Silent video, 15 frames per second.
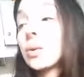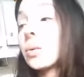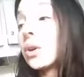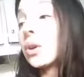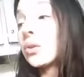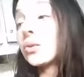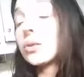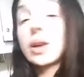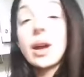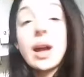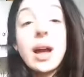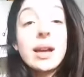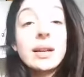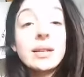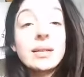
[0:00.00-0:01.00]
We've
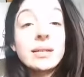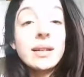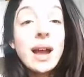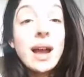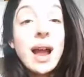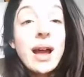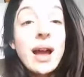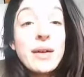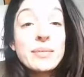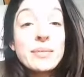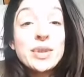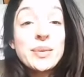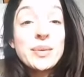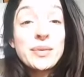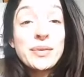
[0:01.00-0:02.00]
got
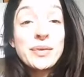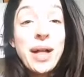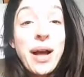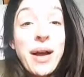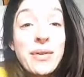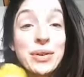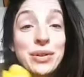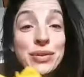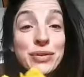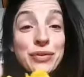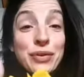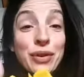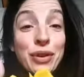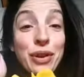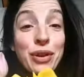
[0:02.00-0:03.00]
um, some flowers
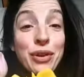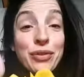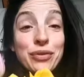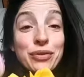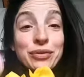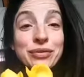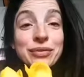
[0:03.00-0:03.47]
for you.